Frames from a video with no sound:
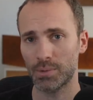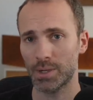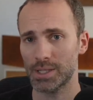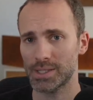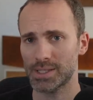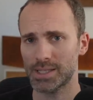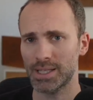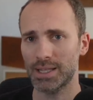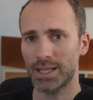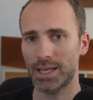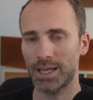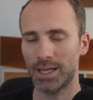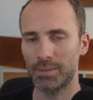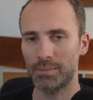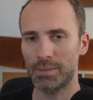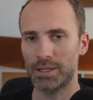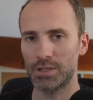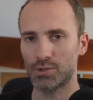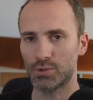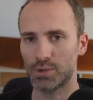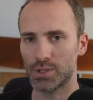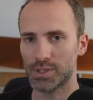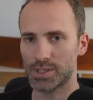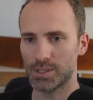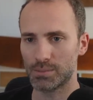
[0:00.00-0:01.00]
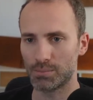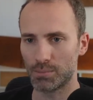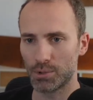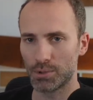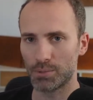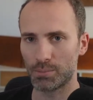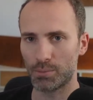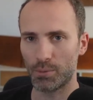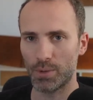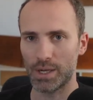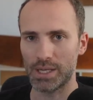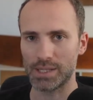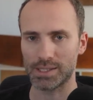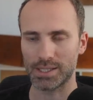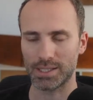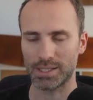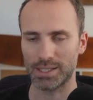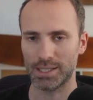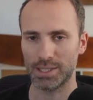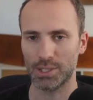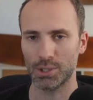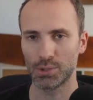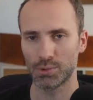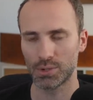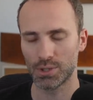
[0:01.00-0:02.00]
When I say that, I mean trust in multiple ways.
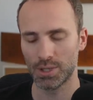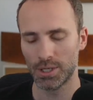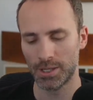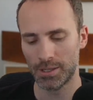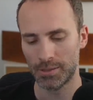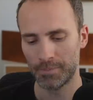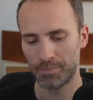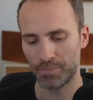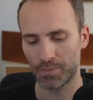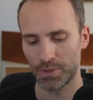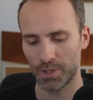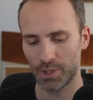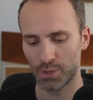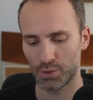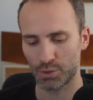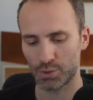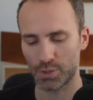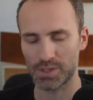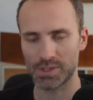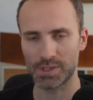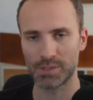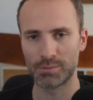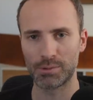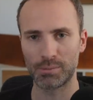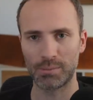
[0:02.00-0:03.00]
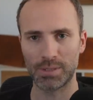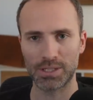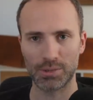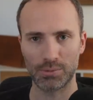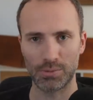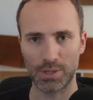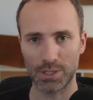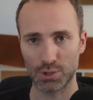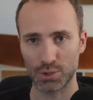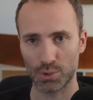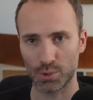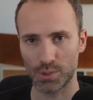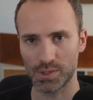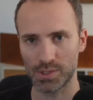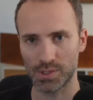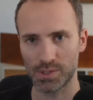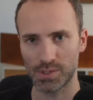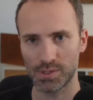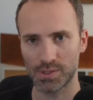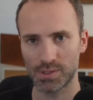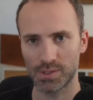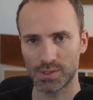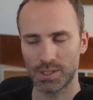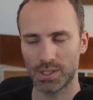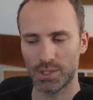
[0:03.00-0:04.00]
Like they don't trust them to make the right
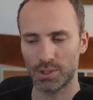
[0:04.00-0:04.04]
choices.